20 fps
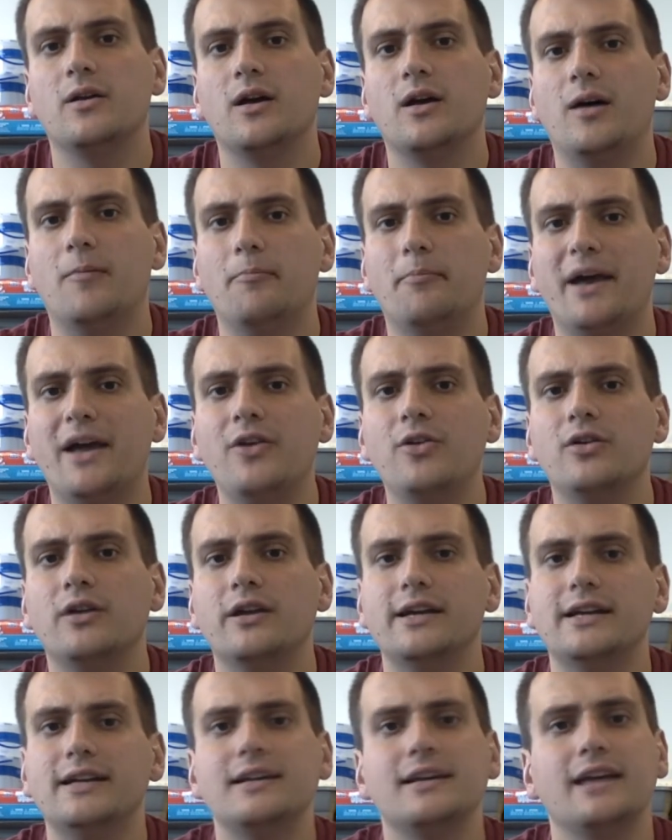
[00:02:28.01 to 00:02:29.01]
a better
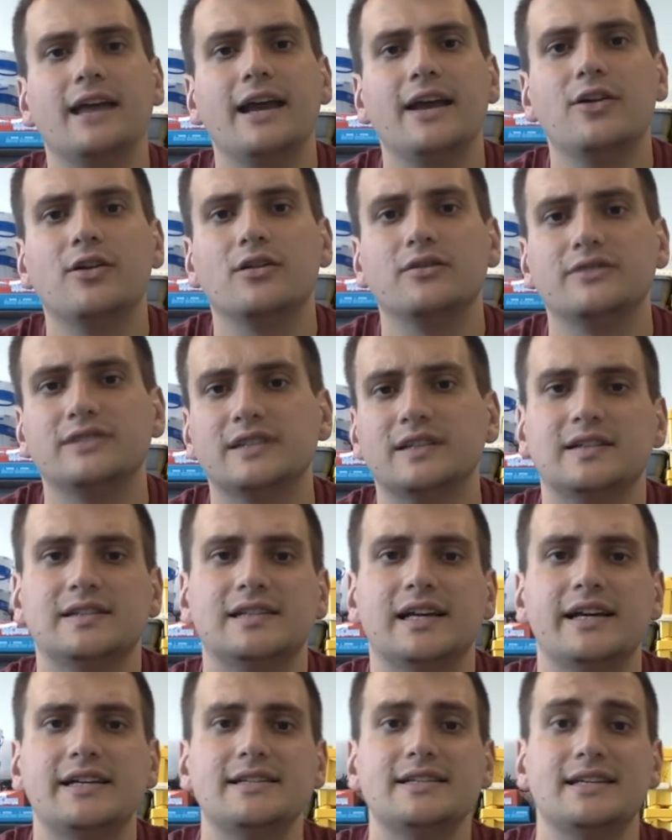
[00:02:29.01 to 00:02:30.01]
indicator of
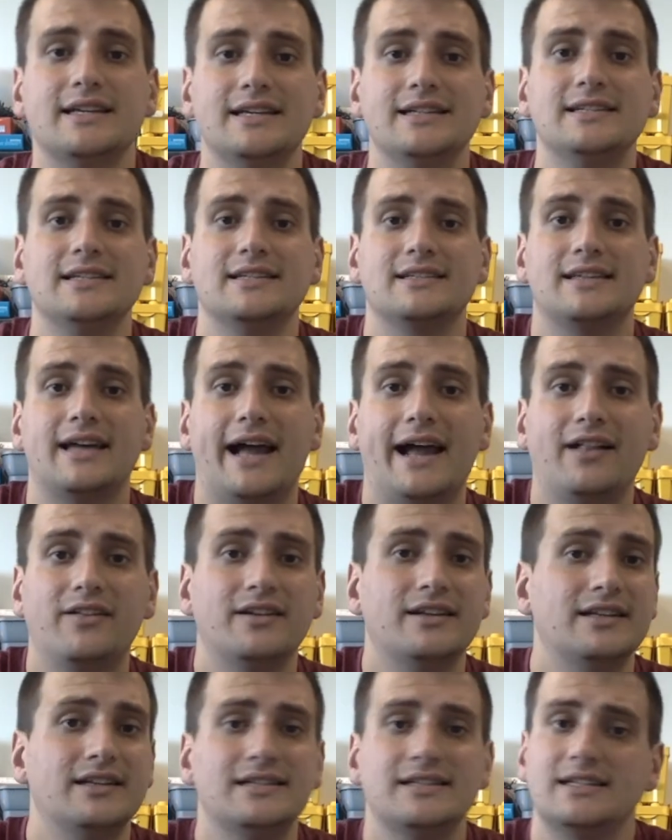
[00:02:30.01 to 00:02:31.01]
success isn't
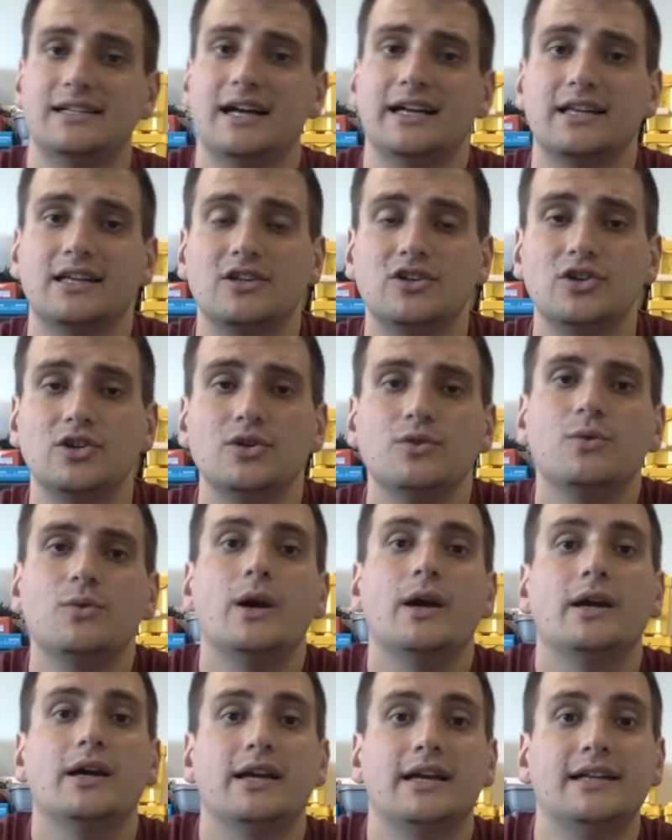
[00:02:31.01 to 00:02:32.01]
talent, it isn't IQ,
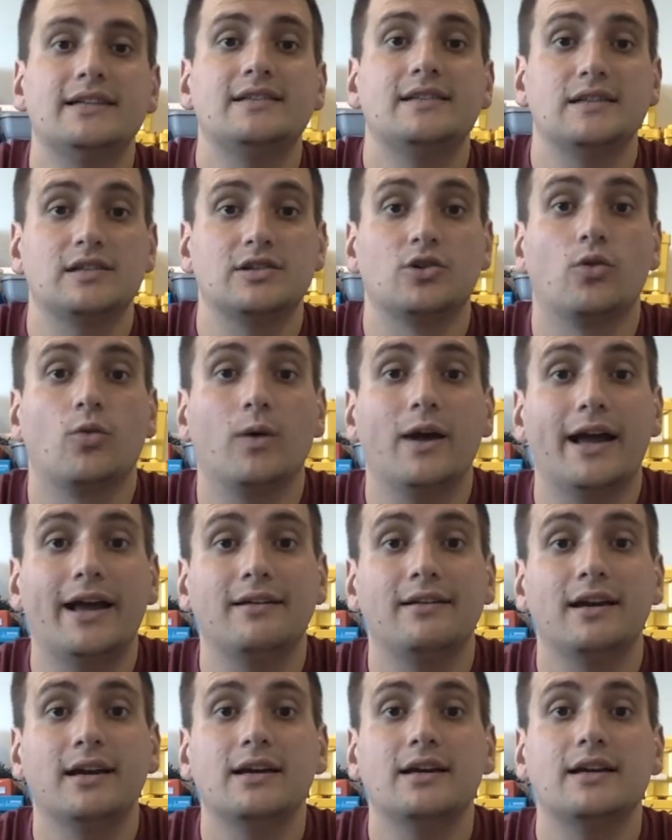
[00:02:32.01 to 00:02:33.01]
it's this
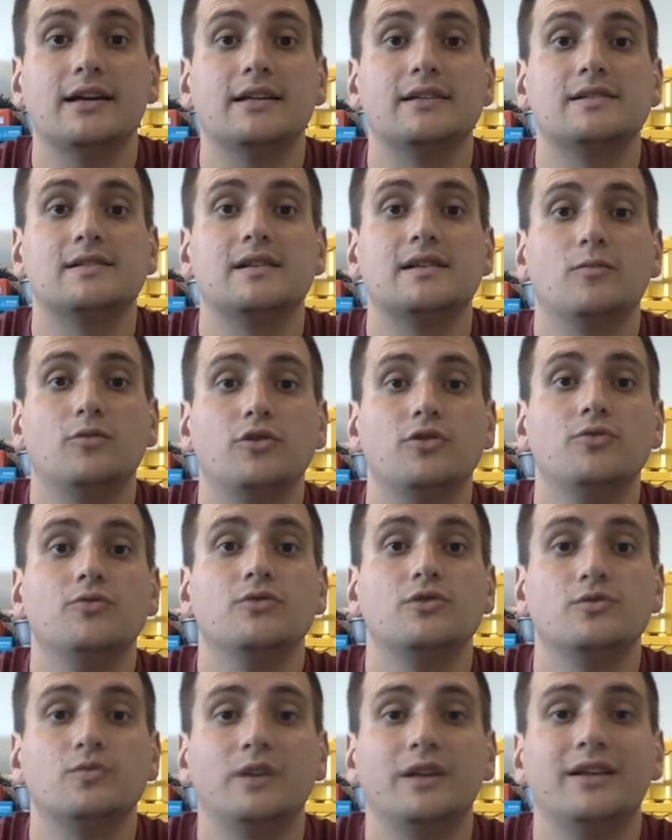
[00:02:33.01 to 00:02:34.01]
grit. It's someone who
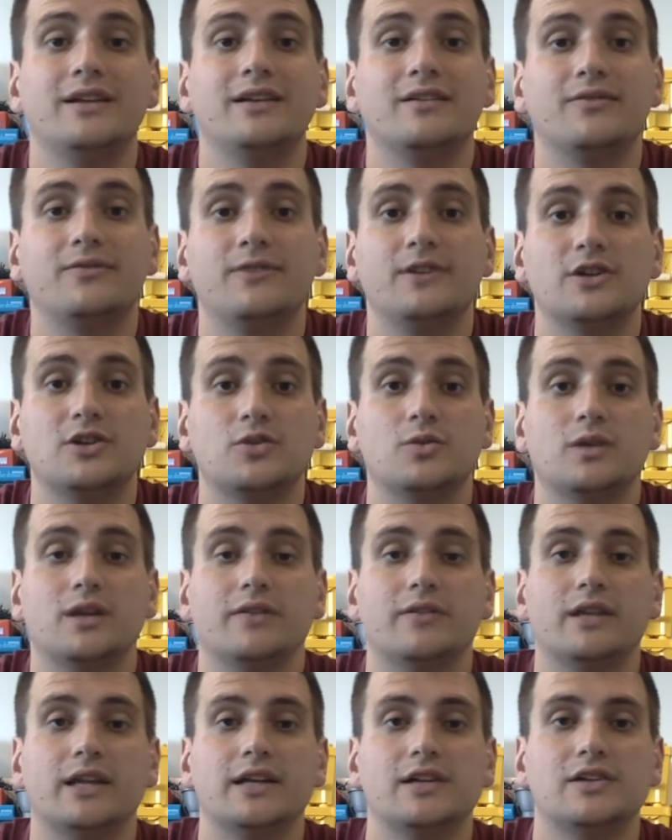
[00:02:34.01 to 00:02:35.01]
is willing to finish
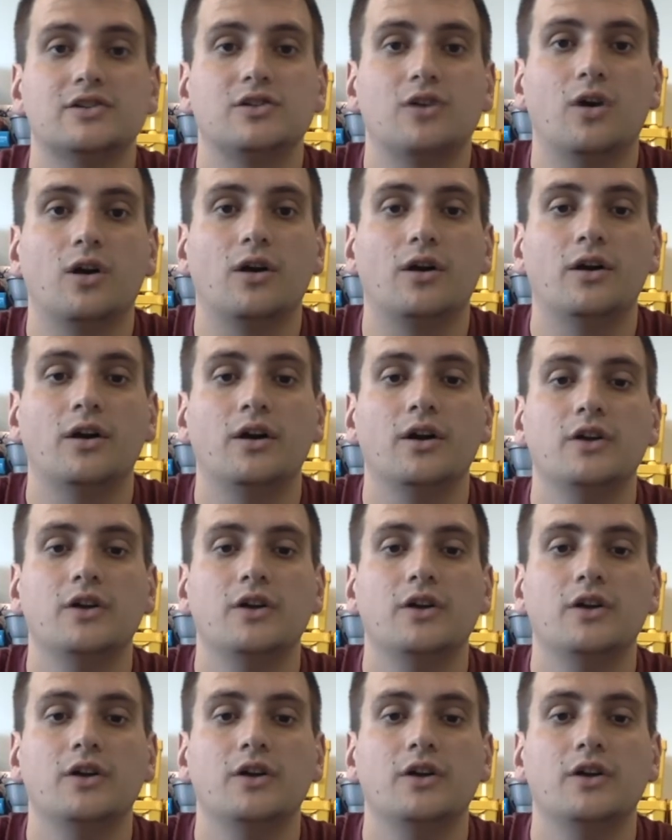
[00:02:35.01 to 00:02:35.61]
whatever they start.